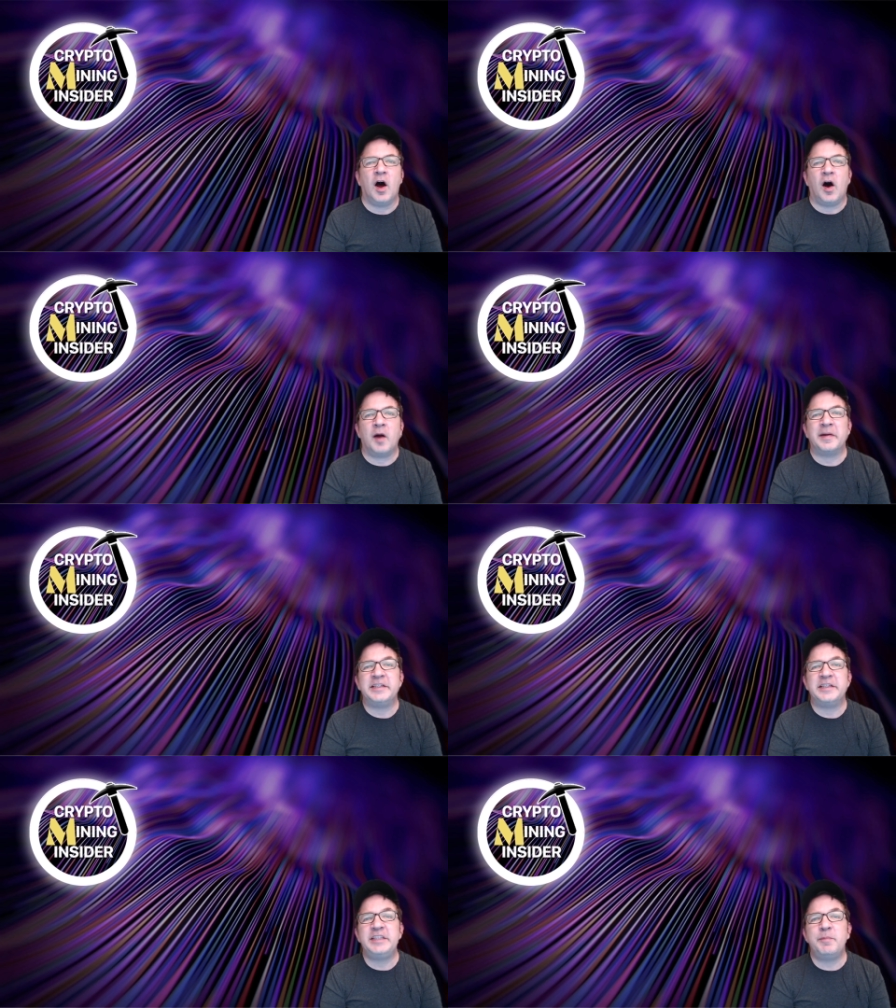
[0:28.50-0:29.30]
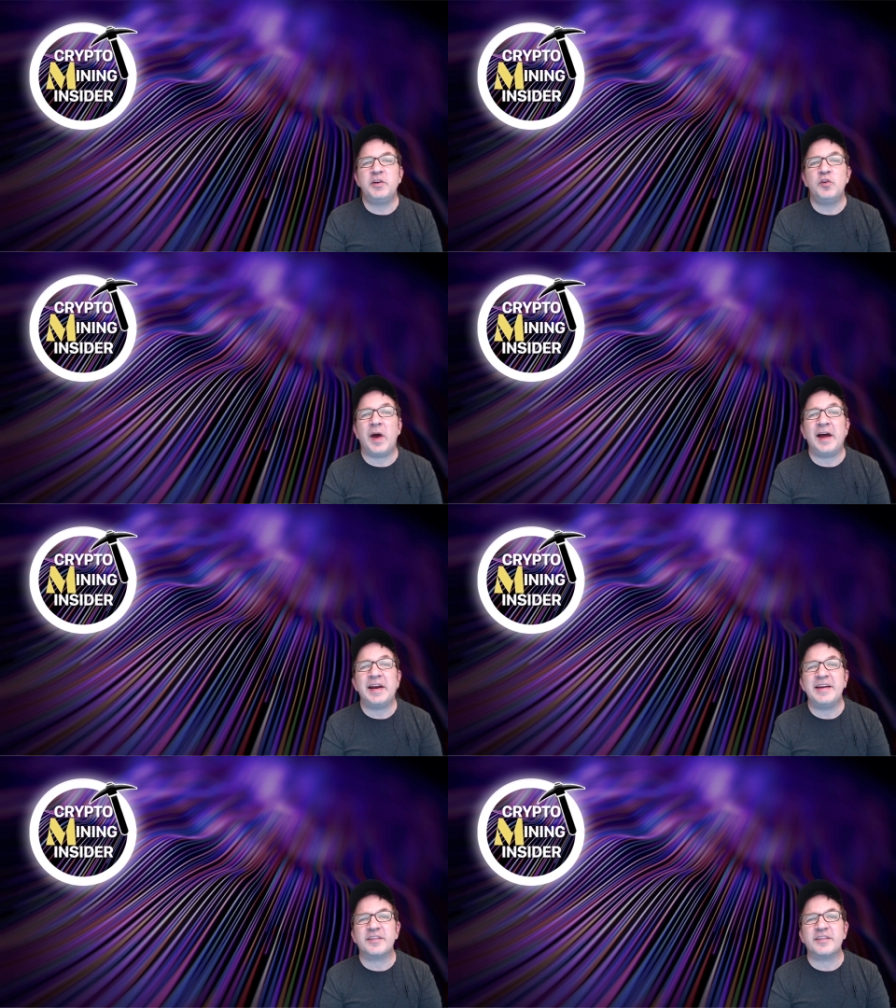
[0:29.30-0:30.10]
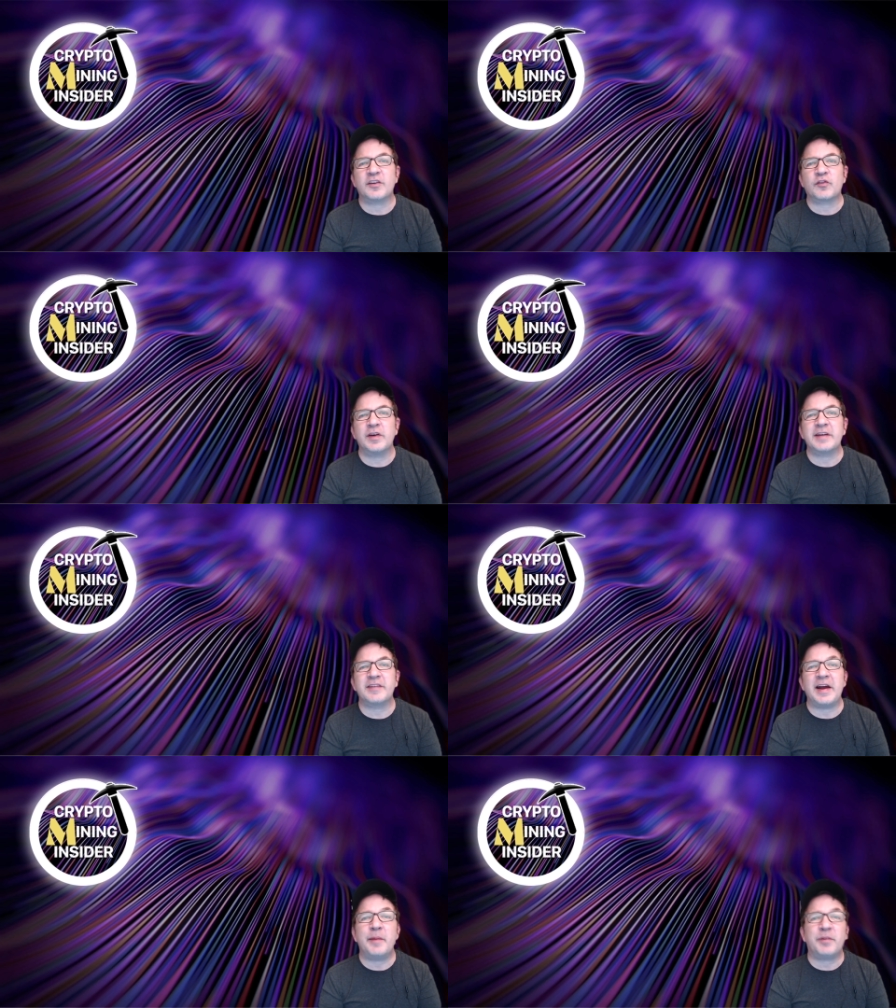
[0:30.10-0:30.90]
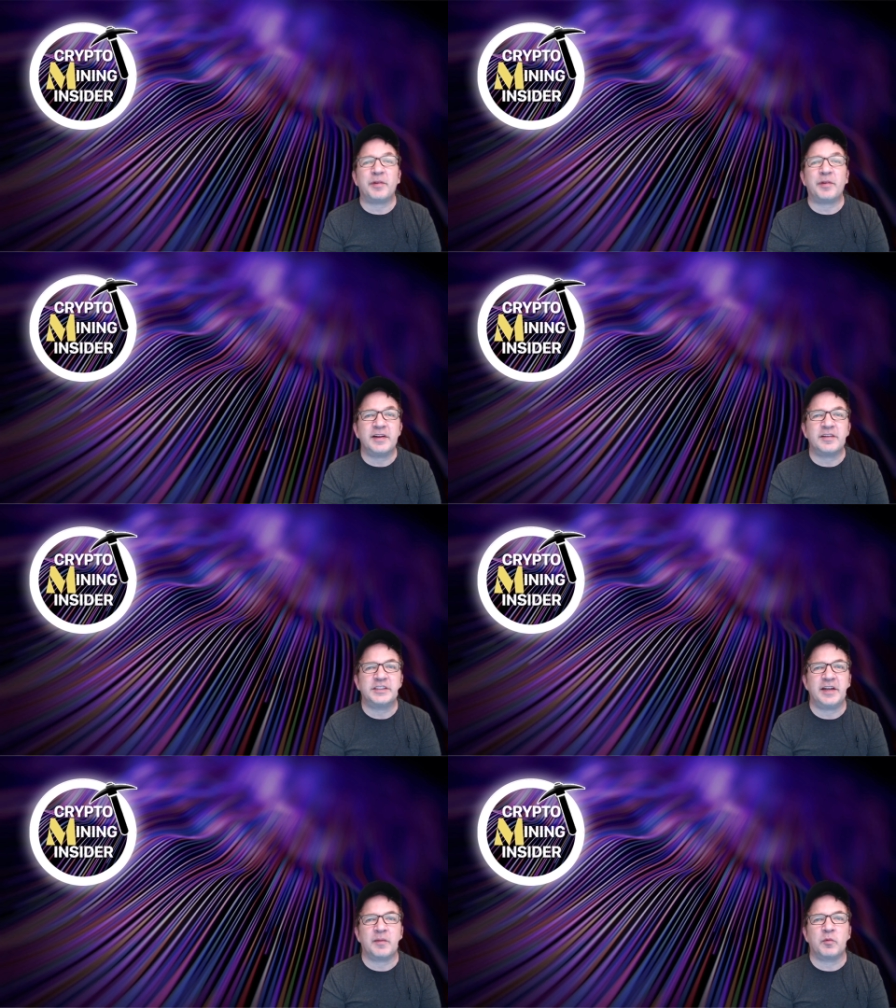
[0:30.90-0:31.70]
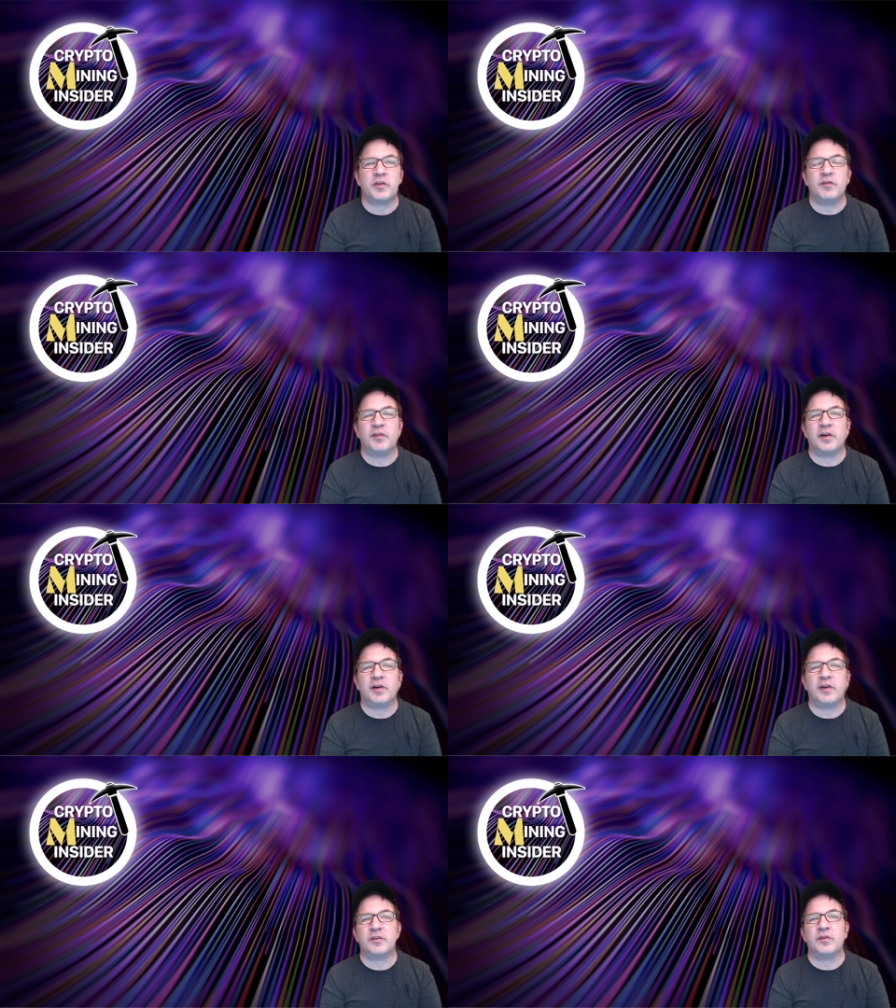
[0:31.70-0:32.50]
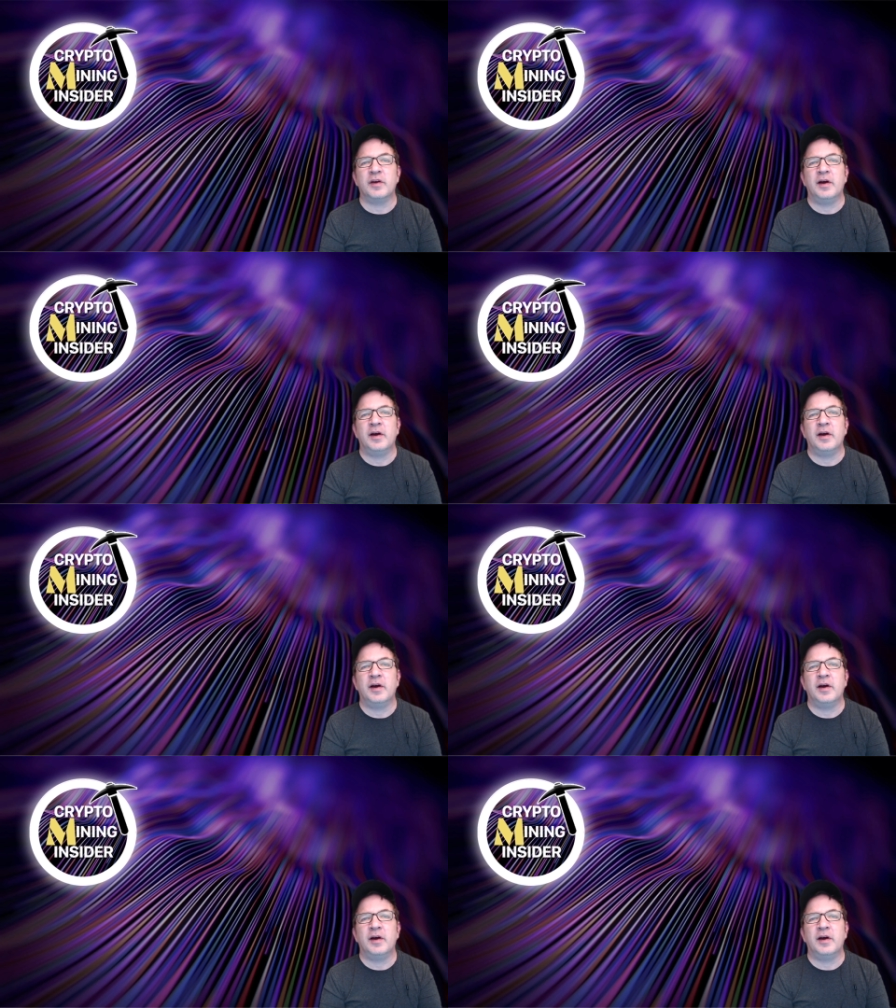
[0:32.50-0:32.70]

on my GPU and ASIC rigs, and I plan to share them with you very soon.